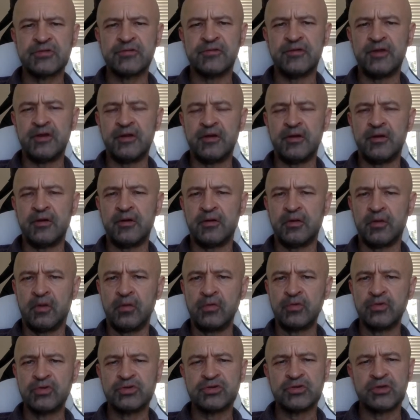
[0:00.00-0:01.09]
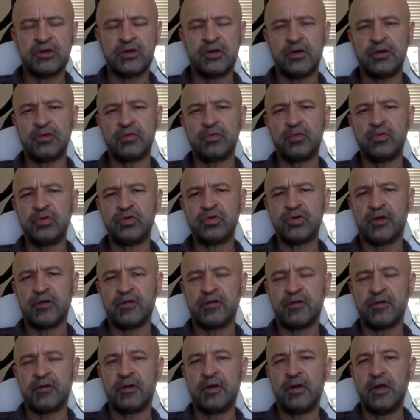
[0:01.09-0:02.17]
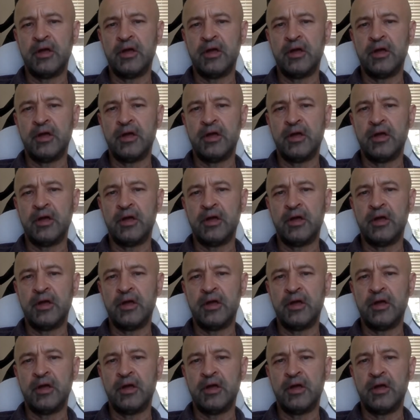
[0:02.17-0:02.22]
very close uh, to each other